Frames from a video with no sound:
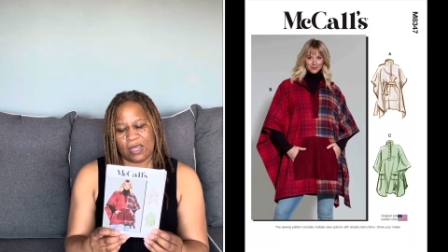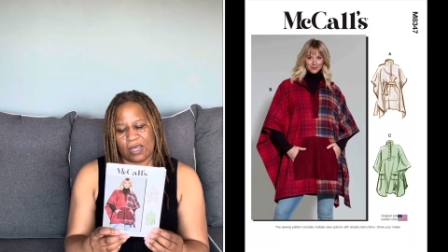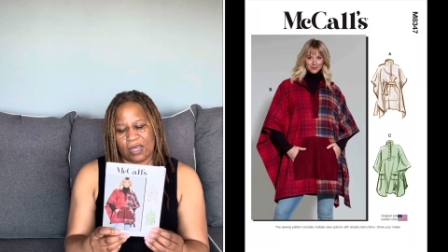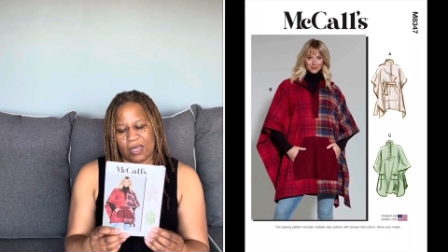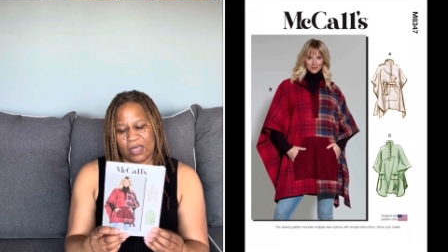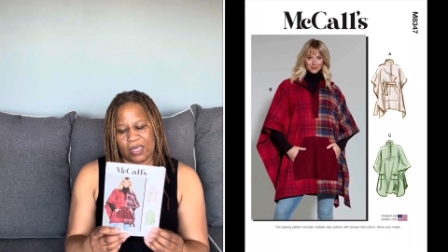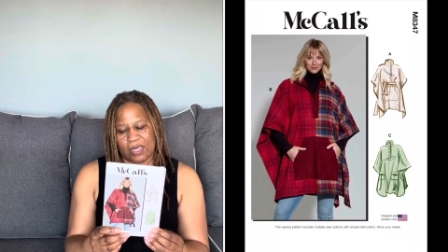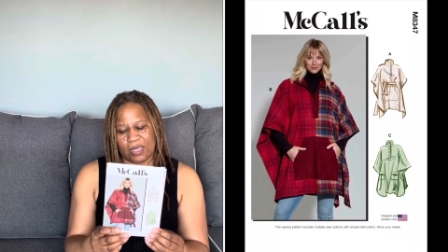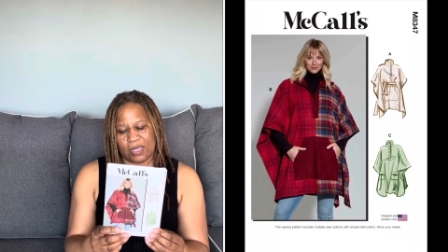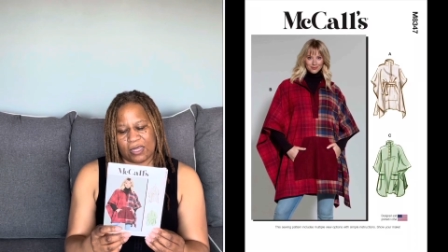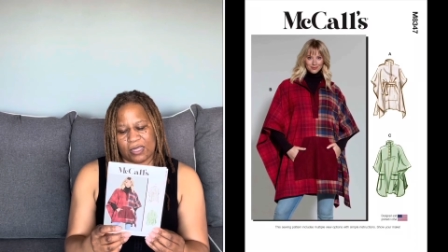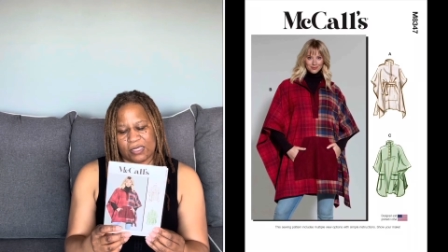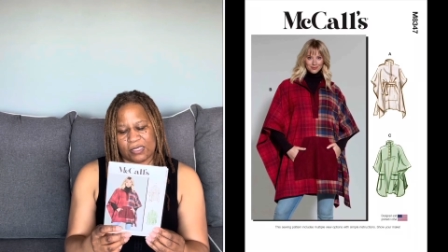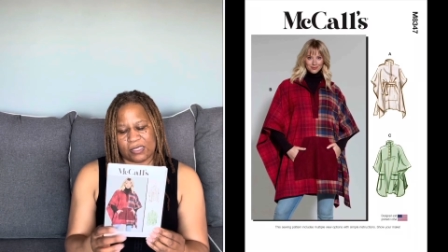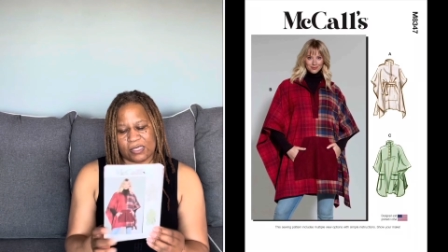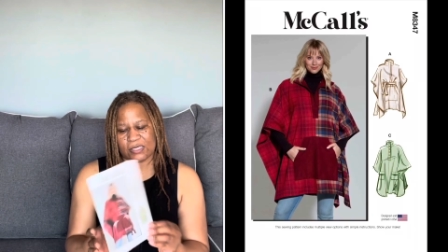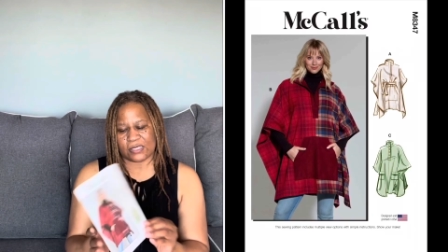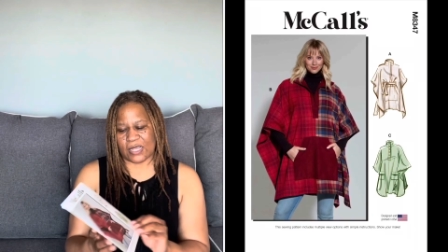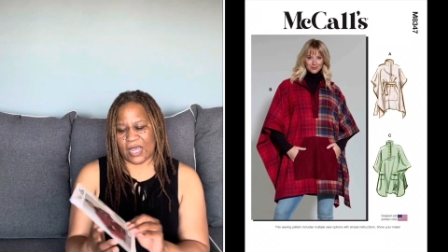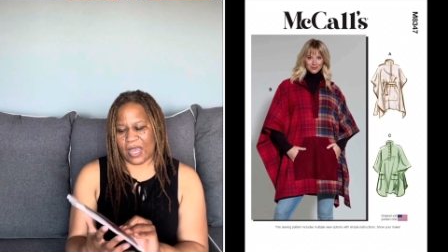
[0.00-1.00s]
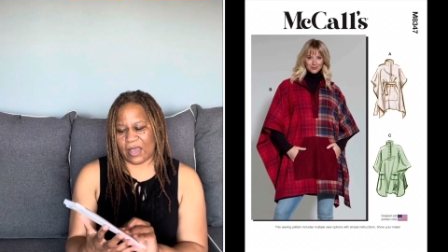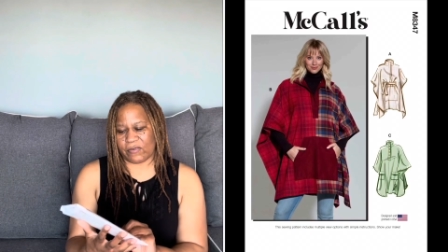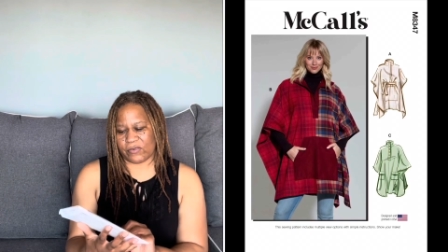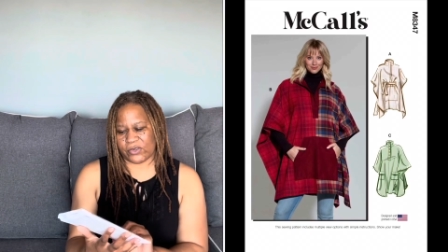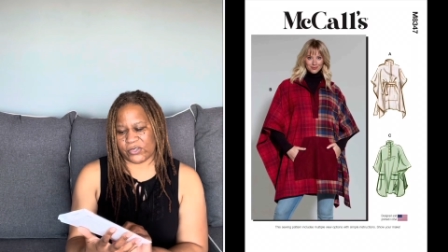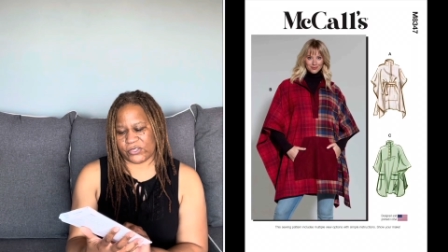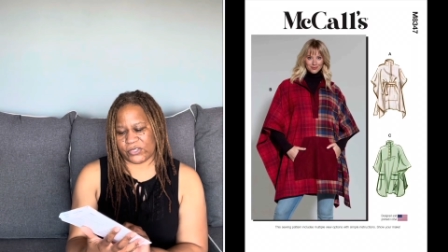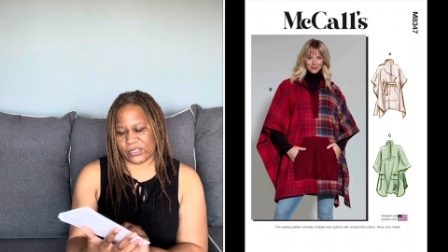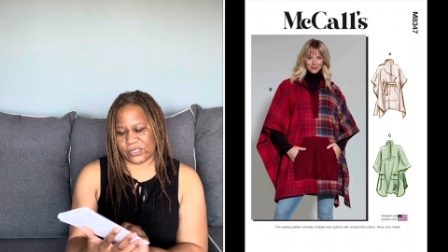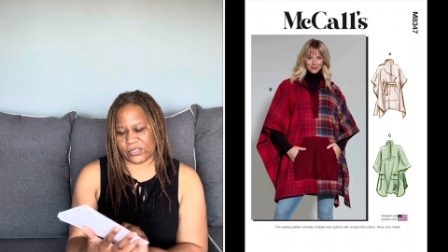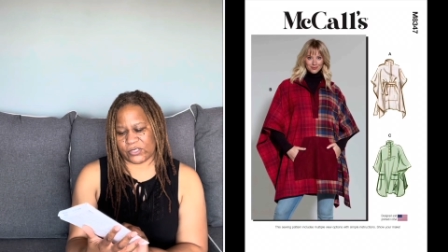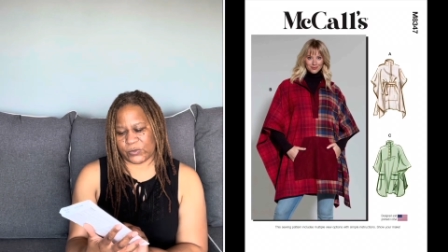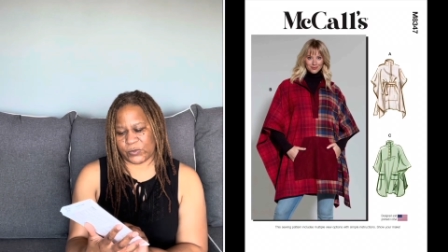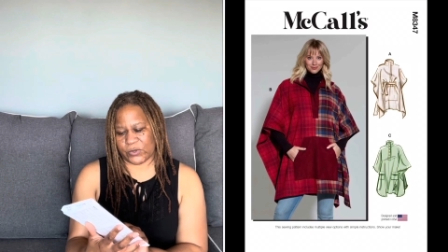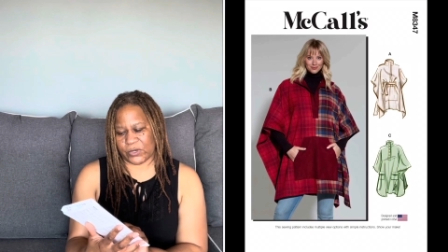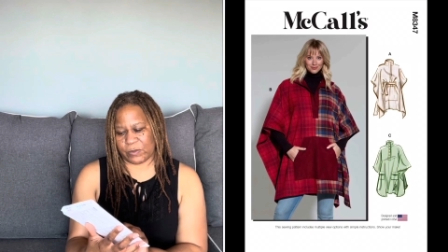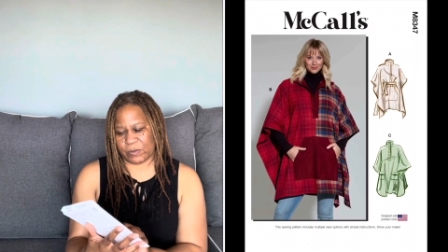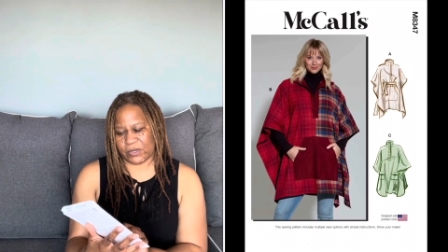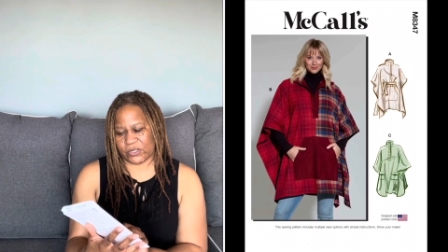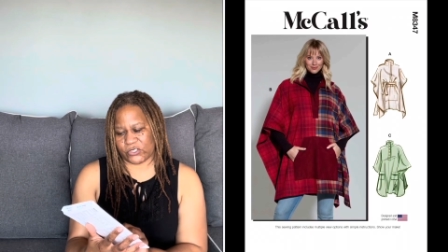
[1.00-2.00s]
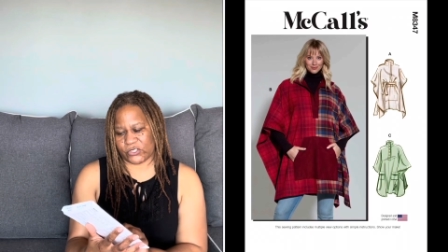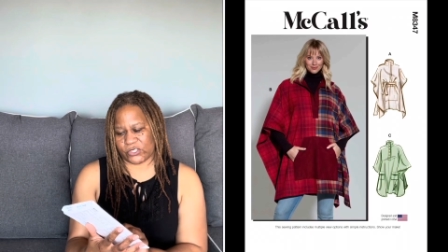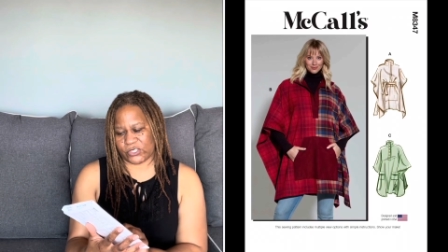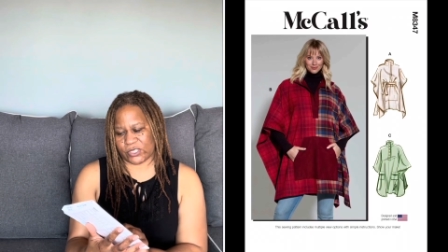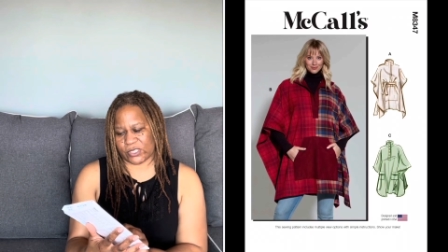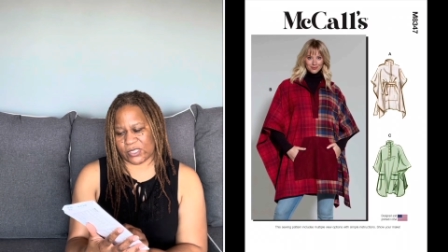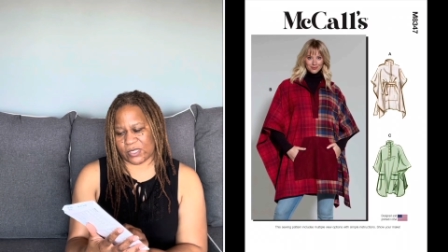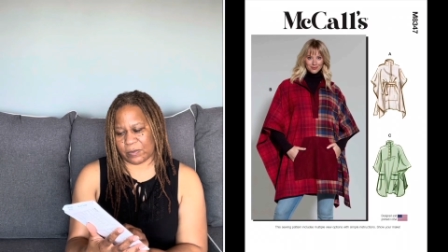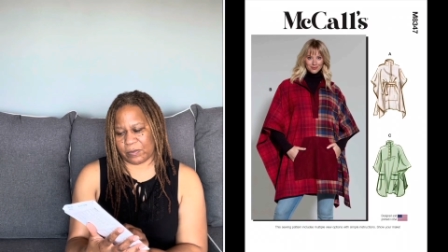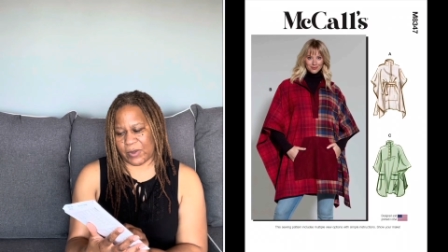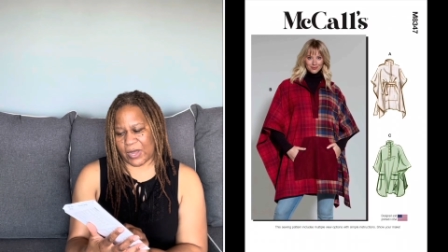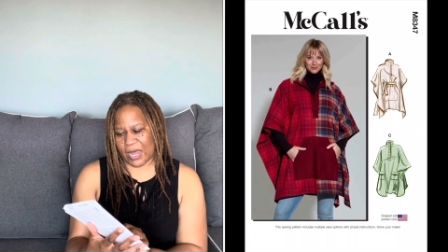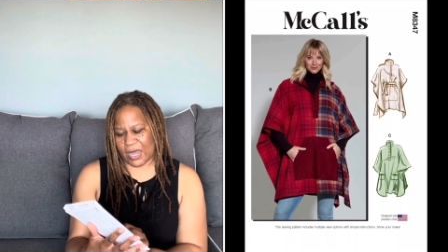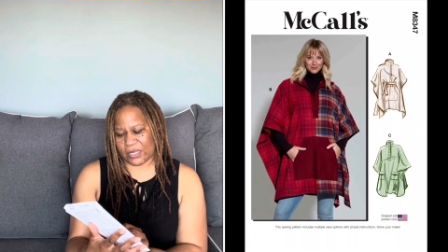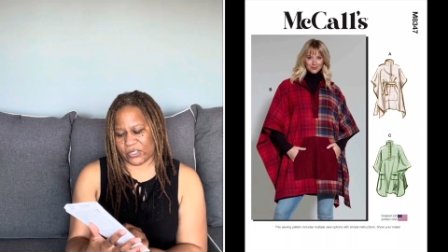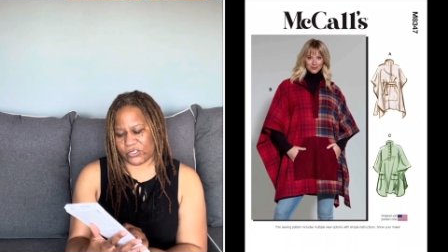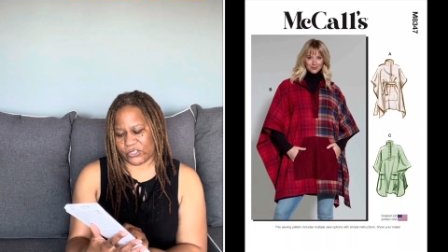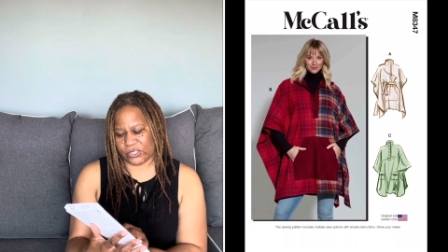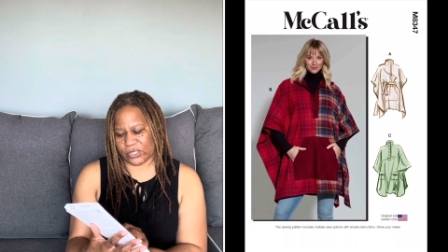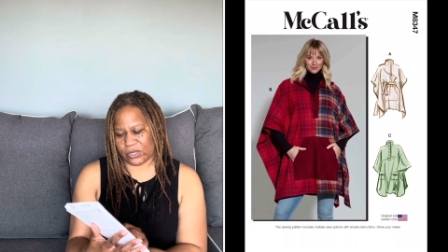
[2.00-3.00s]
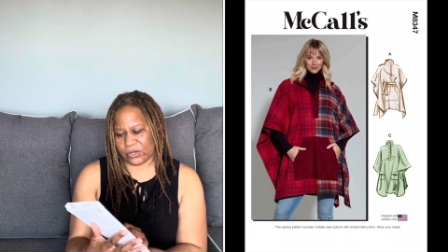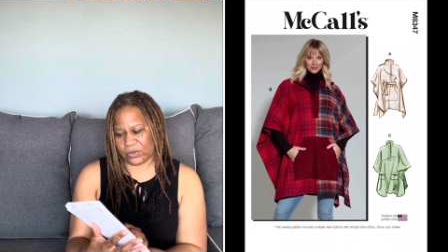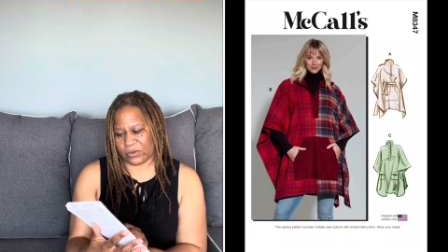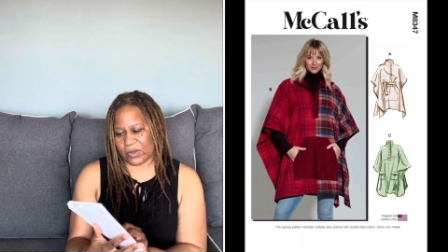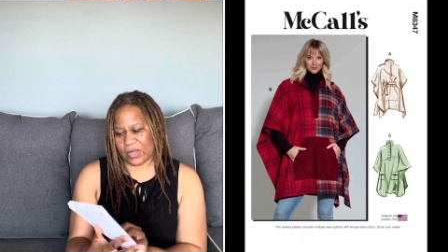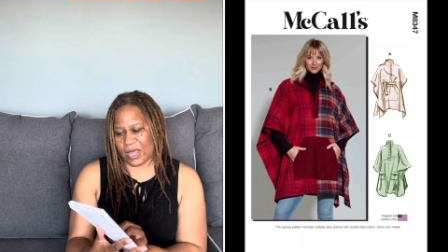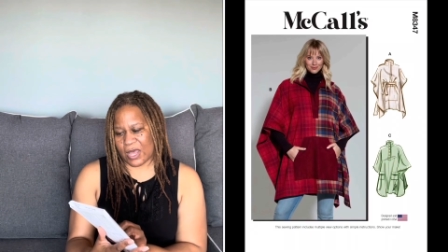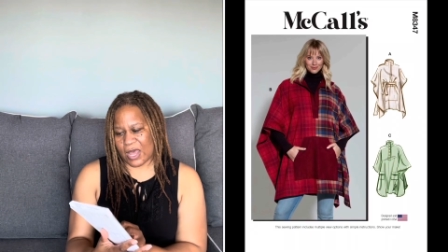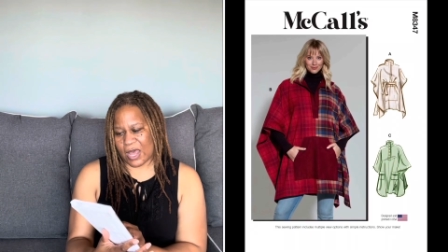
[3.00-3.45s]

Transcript: Again, this is average. This is pretty much just a poncho.